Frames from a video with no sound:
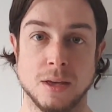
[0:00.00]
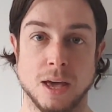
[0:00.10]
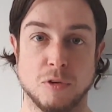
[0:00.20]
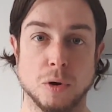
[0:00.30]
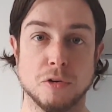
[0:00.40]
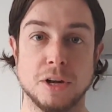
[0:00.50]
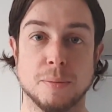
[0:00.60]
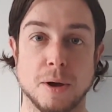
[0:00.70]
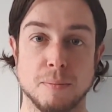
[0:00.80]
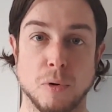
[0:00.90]
If you want to read a
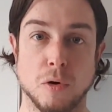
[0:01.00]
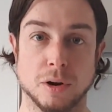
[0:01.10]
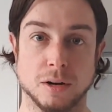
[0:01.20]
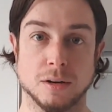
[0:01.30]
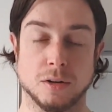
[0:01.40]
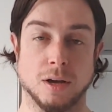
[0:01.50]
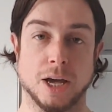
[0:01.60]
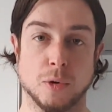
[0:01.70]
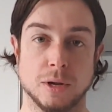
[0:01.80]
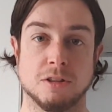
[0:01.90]
bit more, and I
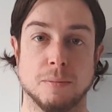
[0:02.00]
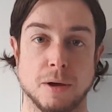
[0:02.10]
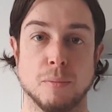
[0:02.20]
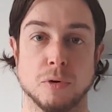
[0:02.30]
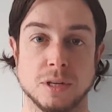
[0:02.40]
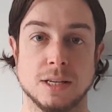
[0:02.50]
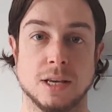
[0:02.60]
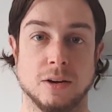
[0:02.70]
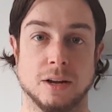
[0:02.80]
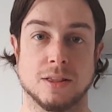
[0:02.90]
go into a bit more
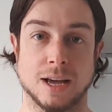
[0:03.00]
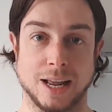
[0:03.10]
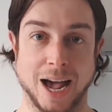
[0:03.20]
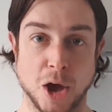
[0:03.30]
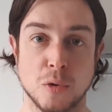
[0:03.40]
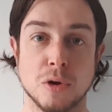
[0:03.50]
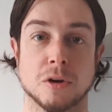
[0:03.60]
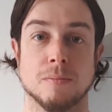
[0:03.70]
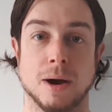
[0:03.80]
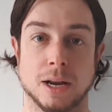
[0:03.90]
detail on exactly how you
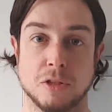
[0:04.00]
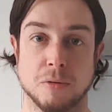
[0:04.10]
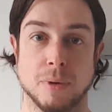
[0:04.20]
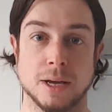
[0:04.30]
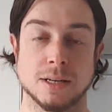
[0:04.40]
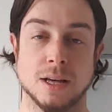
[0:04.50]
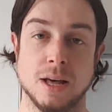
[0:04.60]
can manage your mind